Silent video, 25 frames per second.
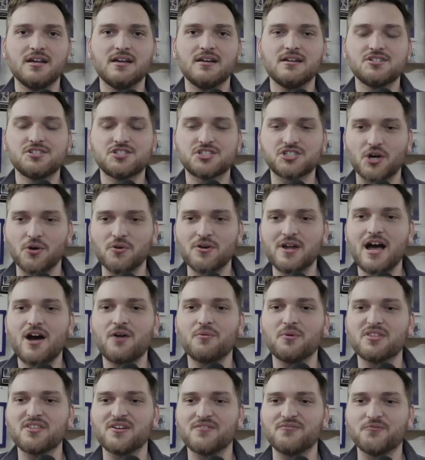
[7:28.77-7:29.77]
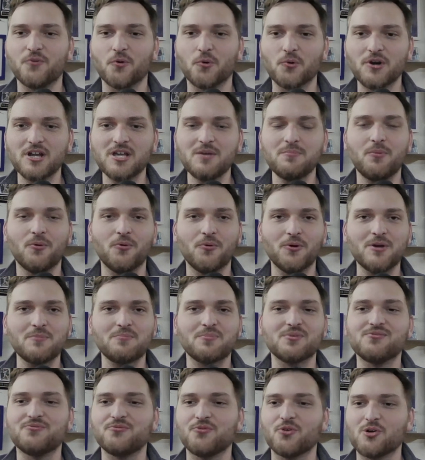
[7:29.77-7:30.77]
showed out with a 40-point
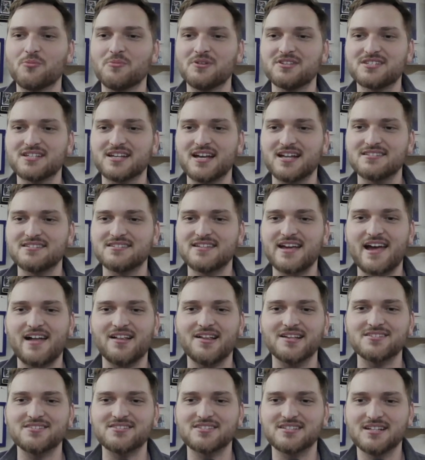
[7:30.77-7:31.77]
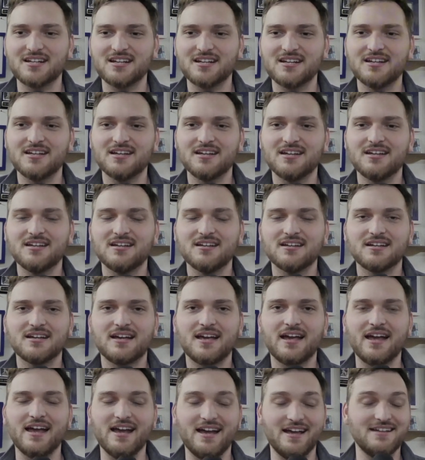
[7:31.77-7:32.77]
performance against Dallas.
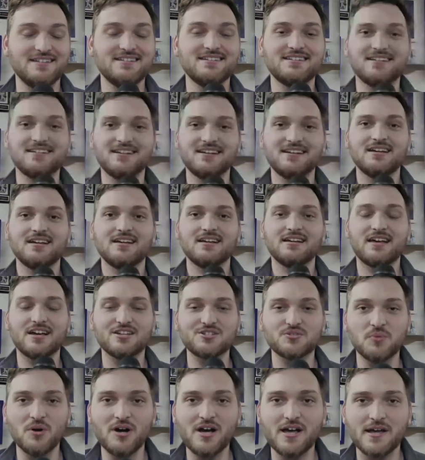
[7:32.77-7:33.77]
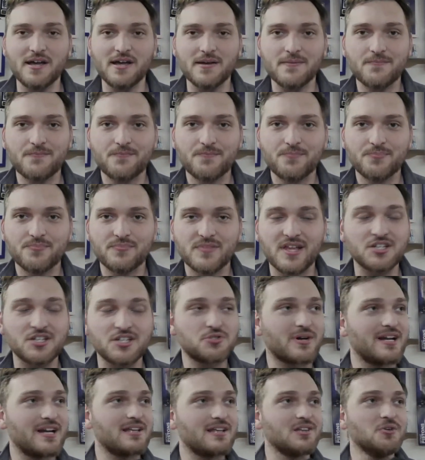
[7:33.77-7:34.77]
And guess what? They
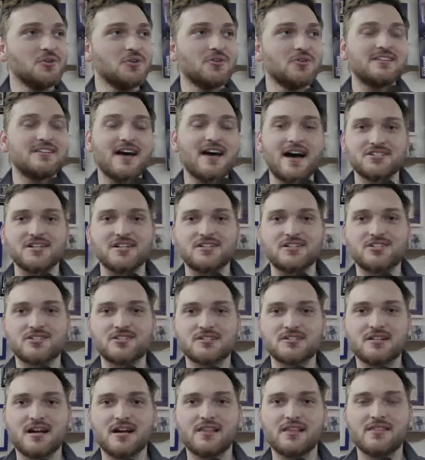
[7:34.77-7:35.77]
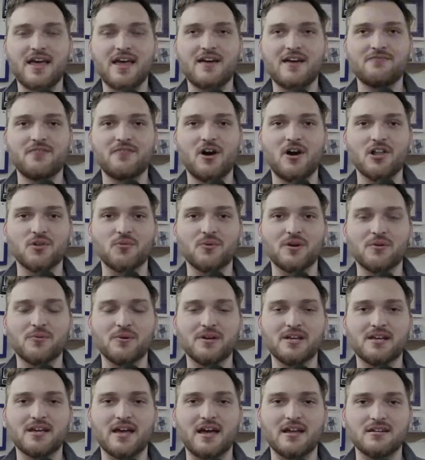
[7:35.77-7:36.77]
traded Luka Doncic that following
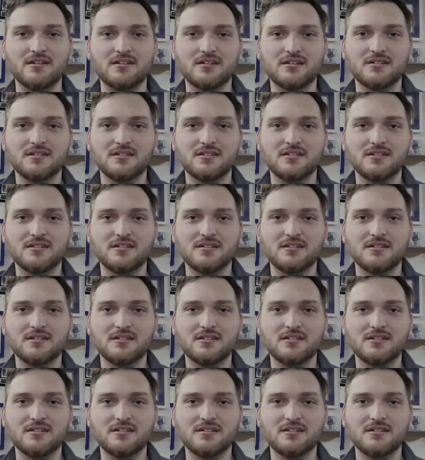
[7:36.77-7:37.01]
weekend.